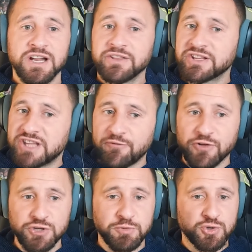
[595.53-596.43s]
the
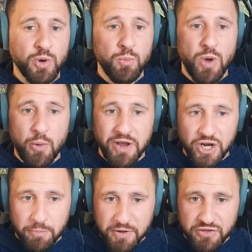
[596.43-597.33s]
difference between where we're going
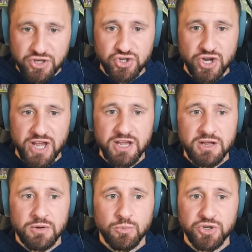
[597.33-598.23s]
to be this year,
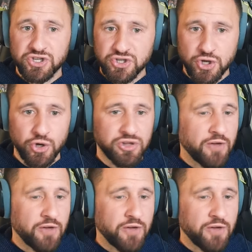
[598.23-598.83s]
which is good.